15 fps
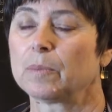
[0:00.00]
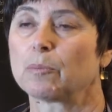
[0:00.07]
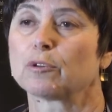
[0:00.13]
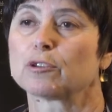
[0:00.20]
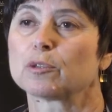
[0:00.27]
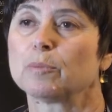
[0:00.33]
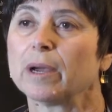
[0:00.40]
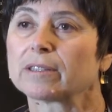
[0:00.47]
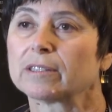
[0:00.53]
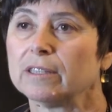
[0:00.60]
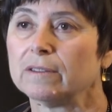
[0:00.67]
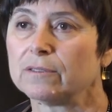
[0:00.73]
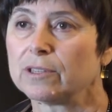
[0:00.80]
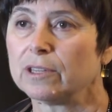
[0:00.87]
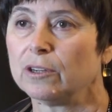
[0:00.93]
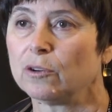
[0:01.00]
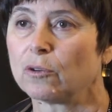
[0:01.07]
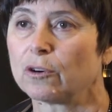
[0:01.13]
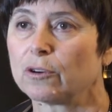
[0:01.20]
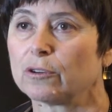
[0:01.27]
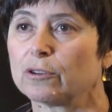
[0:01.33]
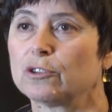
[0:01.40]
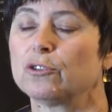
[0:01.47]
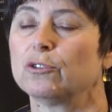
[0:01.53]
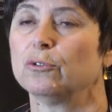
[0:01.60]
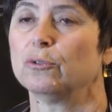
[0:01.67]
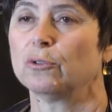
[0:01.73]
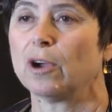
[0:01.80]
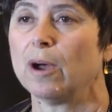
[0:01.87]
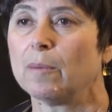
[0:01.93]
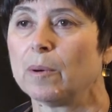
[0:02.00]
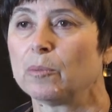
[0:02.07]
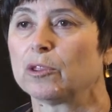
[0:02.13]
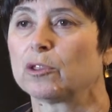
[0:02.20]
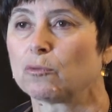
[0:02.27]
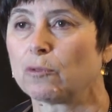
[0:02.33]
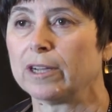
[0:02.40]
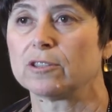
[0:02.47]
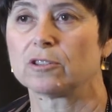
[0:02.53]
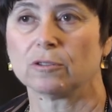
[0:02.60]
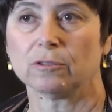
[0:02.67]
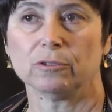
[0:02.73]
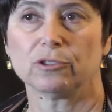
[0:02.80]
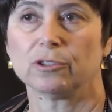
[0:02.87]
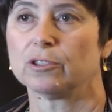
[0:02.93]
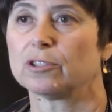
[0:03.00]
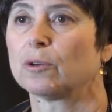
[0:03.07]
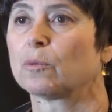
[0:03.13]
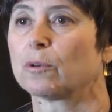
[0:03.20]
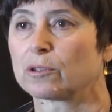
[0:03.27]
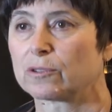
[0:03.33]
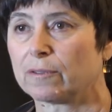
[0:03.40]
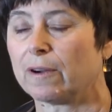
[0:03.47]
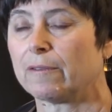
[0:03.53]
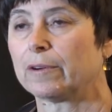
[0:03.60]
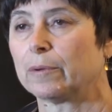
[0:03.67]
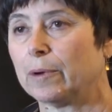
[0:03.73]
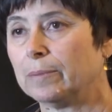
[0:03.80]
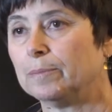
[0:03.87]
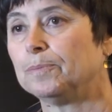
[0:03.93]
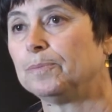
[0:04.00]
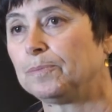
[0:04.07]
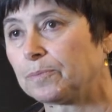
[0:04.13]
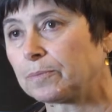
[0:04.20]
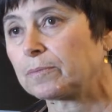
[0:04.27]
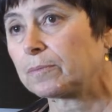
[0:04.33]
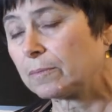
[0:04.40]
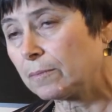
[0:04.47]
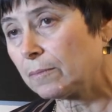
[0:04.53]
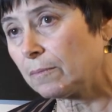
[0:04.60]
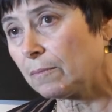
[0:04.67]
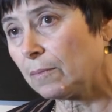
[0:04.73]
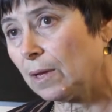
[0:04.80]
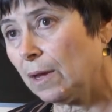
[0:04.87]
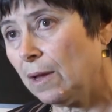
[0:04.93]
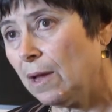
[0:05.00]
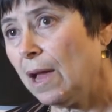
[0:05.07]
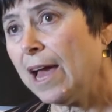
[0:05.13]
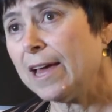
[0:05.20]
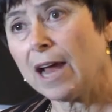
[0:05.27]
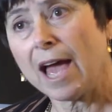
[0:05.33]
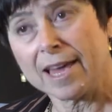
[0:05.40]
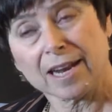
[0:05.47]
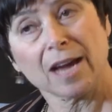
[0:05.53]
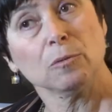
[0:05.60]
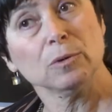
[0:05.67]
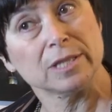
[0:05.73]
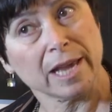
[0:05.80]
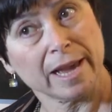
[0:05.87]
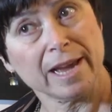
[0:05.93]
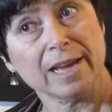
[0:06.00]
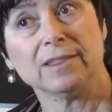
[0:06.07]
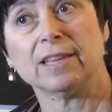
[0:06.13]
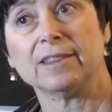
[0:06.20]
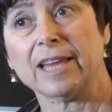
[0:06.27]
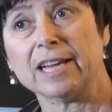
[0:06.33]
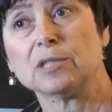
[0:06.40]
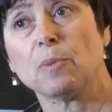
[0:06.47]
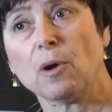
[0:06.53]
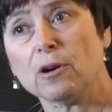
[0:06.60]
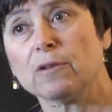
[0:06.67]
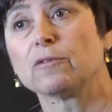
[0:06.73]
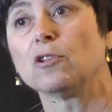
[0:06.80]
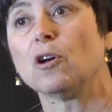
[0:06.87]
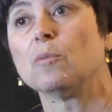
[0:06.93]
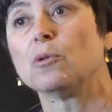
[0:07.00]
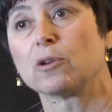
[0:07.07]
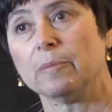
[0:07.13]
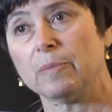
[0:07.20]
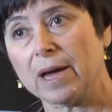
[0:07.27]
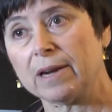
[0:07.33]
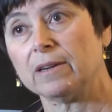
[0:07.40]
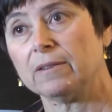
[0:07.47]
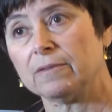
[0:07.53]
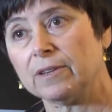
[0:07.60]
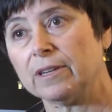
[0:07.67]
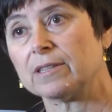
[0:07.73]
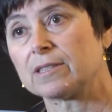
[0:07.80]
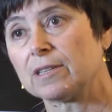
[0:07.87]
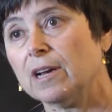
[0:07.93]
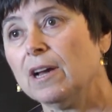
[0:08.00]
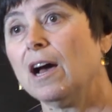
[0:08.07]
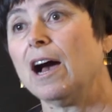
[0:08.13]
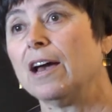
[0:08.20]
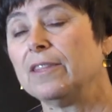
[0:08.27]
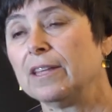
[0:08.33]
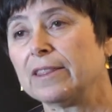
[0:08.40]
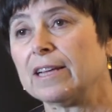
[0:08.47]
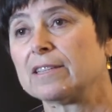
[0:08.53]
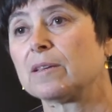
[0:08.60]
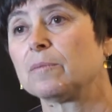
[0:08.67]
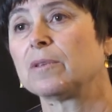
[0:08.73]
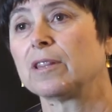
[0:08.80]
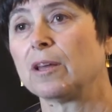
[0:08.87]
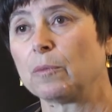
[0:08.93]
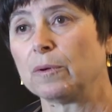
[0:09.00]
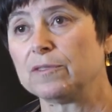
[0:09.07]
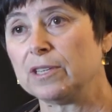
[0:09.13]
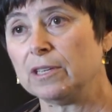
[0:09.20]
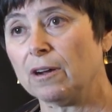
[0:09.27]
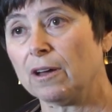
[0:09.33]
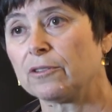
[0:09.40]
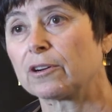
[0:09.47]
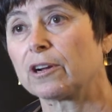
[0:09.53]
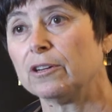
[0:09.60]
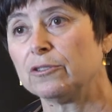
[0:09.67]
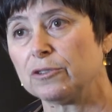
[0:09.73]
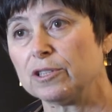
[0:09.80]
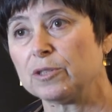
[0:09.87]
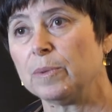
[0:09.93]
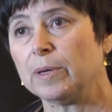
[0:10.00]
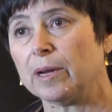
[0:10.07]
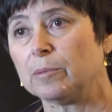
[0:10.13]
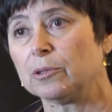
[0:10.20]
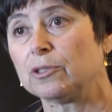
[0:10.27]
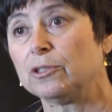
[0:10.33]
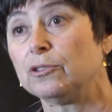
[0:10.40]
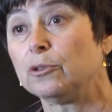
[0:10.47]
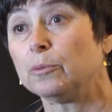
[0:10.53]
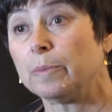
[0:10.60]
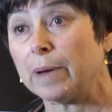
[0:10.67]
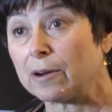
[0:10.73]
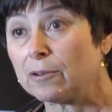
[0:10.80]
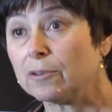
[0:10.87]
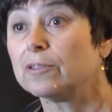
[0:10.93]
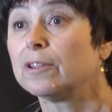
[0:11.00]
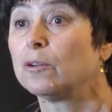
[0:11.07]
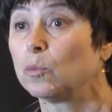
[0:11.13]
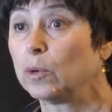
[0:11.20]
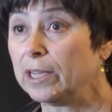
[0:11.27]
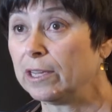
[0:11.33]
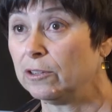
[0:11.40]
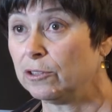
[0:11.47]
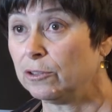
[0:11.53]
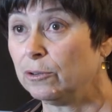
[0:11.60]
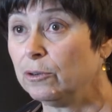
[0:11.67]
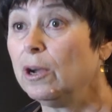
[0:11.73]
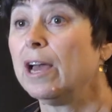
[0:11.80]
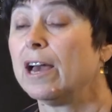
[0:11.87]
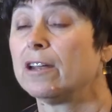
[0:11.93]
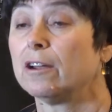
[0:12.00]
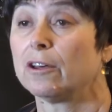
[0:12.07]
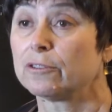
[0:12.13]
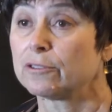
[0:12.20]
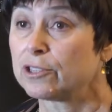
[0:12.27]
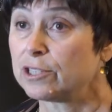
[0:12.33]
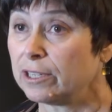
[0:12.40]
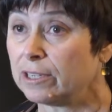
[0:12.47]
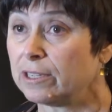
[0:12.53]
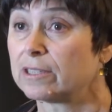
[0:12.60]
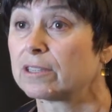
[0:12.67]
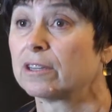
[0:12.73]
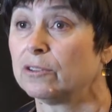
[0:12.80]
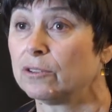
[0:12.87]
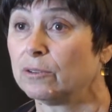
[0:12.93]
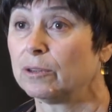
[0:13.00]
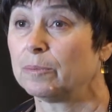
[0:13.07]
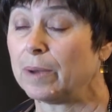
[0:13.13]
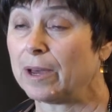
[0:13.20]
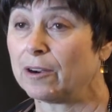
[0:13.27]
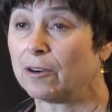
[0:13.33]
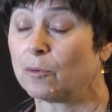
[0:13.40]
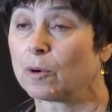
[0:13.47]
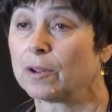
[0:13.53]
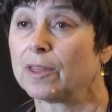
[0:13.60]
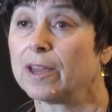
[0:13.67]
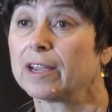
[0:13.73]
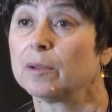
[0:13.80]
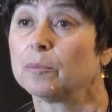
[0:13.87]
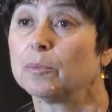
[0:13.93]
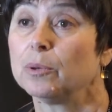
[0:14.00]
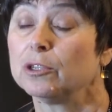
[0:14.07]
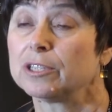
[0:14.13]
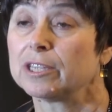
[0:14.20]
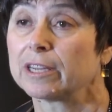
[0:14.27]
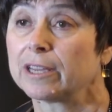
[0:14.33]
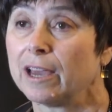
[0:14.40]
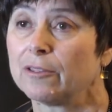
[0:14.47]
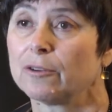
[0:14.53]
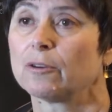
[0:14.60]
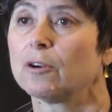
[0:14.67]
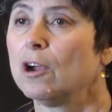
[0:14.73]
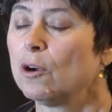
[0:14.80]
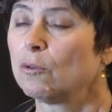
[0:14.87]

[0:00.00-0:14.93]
perspectives in order to come up with the right solutions that works for everyone. And, and, what and, and, I would add that that's part of global competitiveness. I think that's something that we've seen other countries be able to do better than we can do, and other cities can do it better, where they can put together